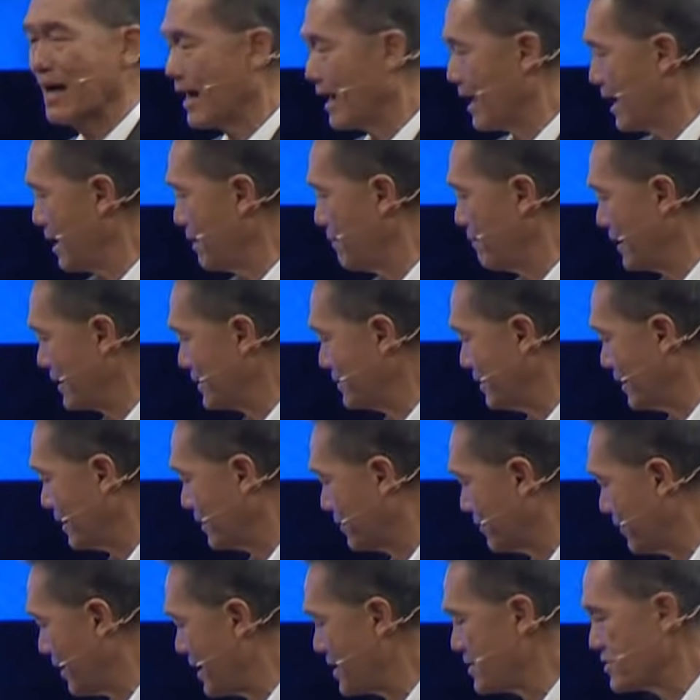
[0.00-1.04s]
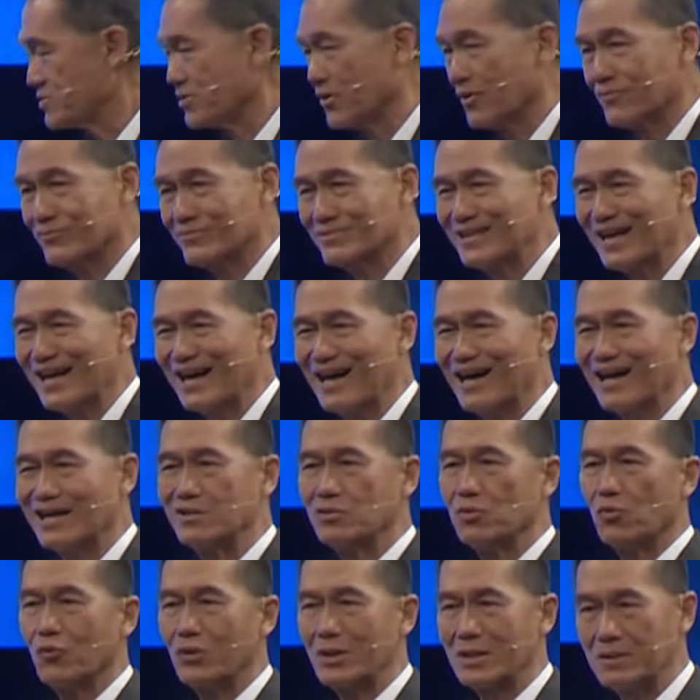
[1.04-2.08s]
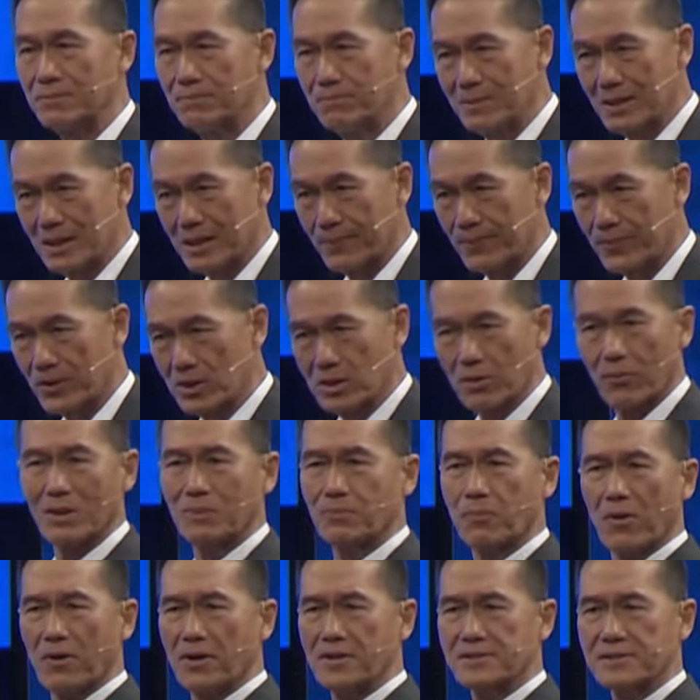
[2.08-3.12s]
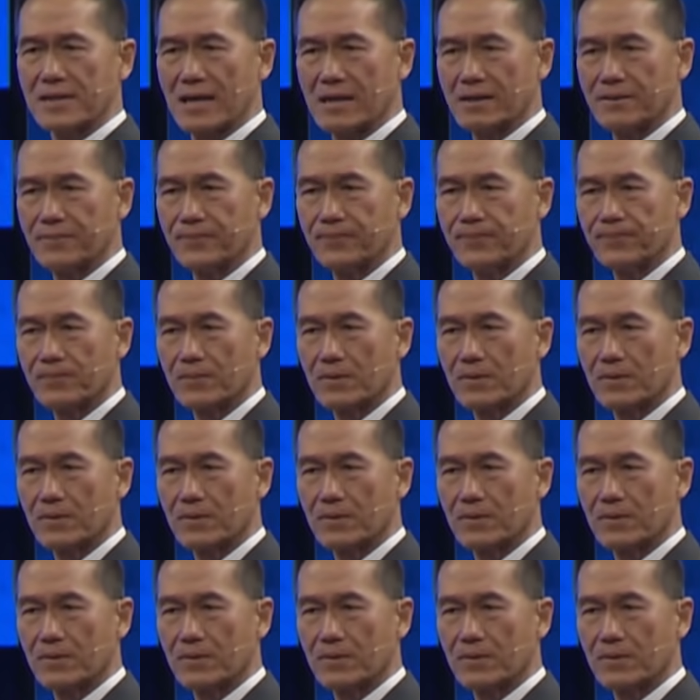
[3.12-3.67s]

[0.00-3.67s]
I, but the grace of God with me. You know what Paul is saying?